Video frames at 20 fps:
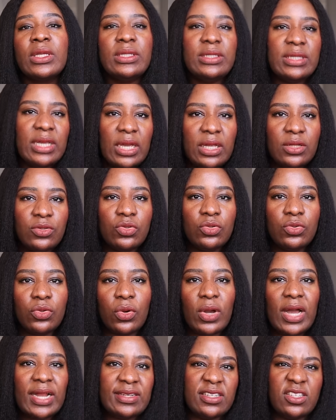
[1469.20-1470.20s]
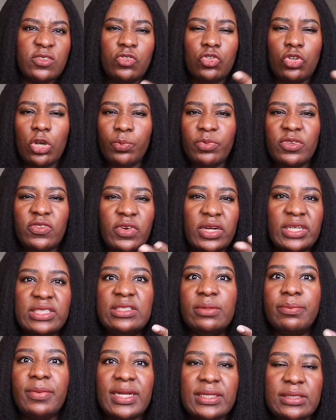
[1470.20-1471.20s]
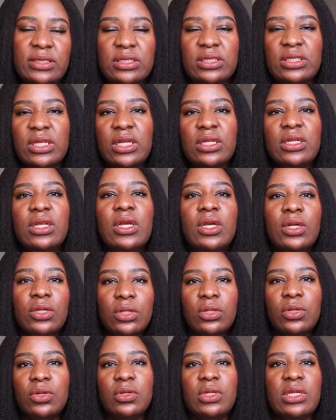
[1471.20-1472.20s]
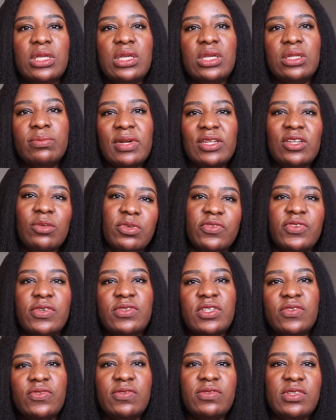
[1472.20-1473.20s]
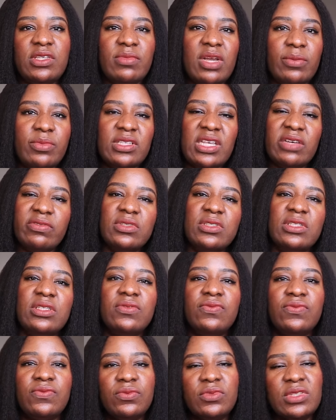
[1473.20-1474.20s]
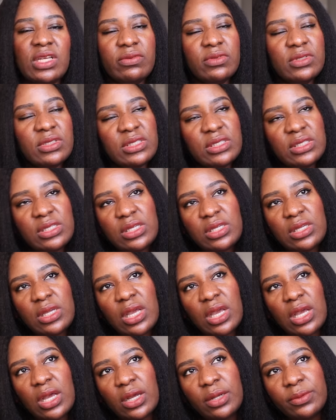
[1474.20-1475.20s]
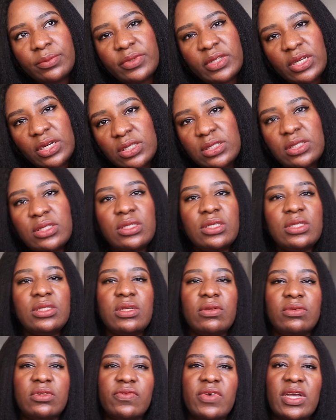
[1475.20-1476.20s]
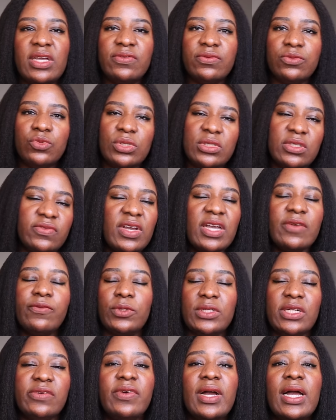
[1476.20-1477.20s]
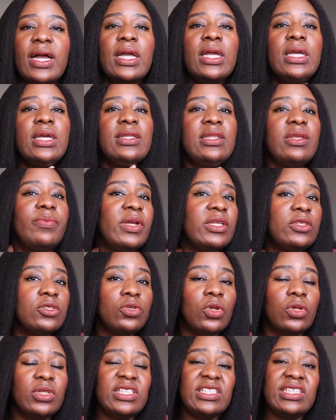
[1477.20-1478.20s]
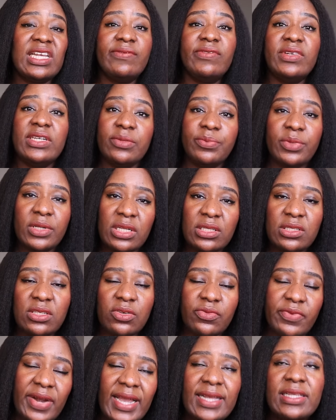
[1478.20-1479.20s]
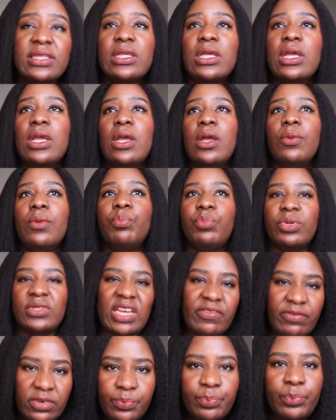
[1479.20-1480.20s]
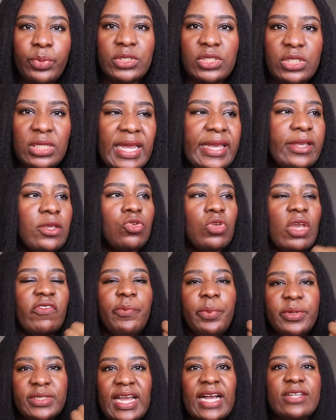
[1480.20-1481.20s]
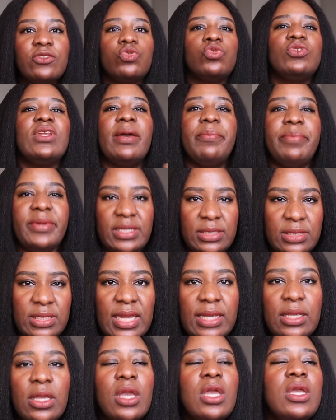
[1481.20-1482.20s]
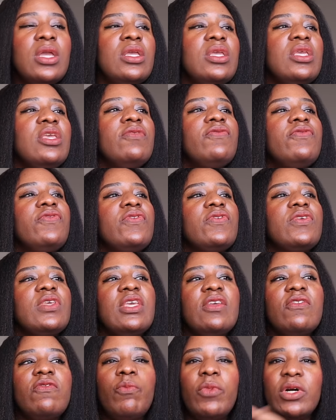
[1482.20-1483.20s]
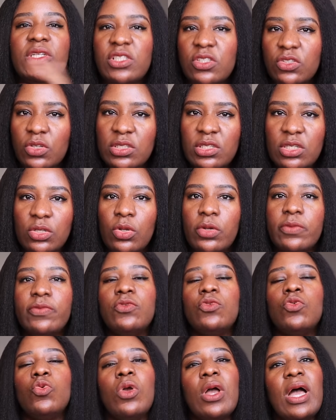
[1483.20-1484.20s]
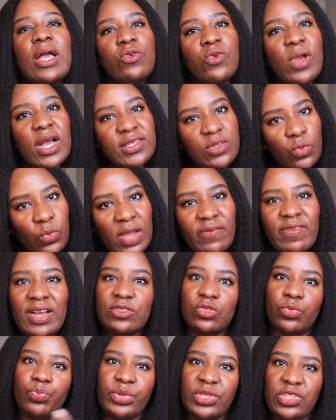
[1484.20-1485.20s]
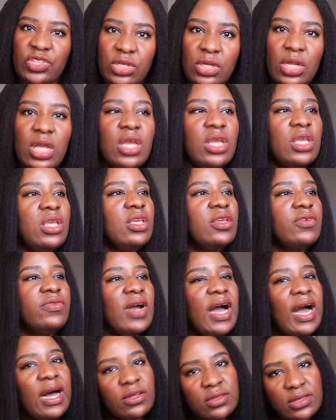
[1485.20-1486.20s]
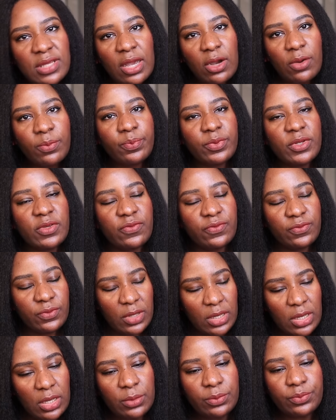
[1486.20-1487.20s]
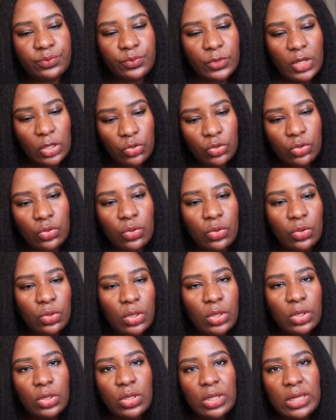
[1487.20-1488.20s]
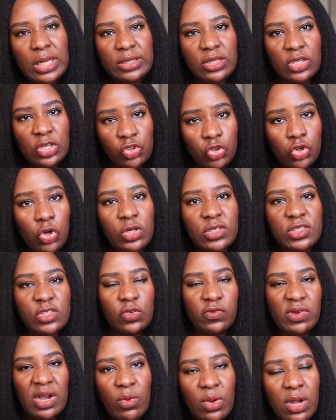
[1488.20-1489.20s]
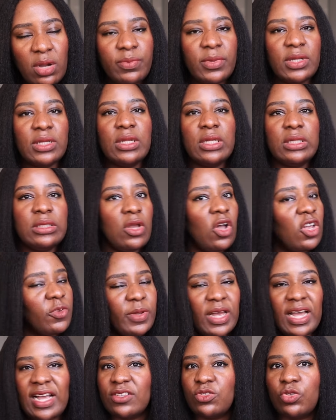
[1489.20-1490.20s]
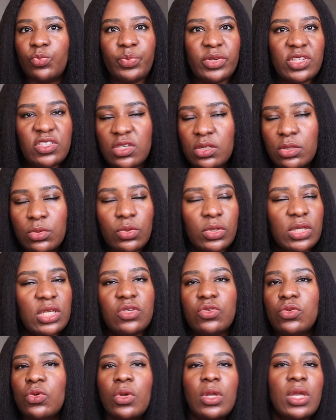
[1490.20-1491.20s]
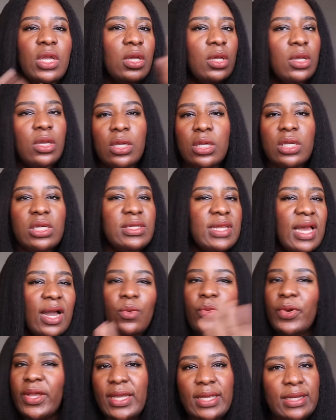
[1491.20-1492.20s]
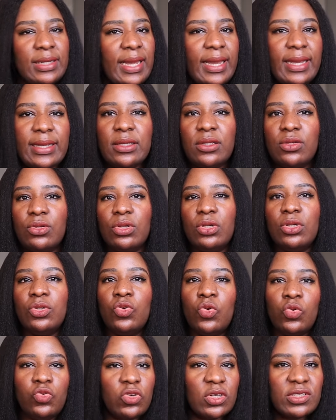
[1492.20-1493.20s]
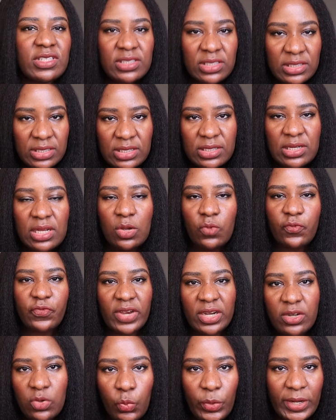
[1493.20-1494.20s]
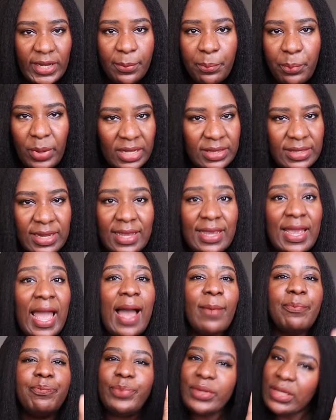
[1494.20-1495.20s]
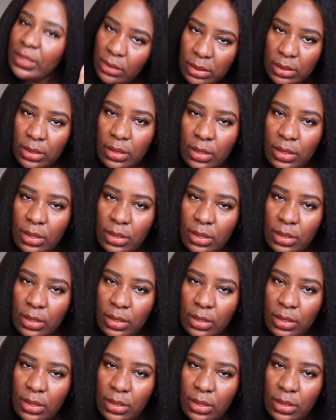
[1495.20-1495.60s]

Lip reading: then, you know, and his job is very demanding, then, you know, it might not be 50-50, it might be 70-30, 75-25, whatever, depending on his availability, right? But everybody, like, everybody has to do their best. Like, if money is not enough, you as a wife has to pitch in. If house help, if, you know, the chores is overwhelming, the husband has to pitch in, okay? So, either way, like, you just need a very willing partner, a happy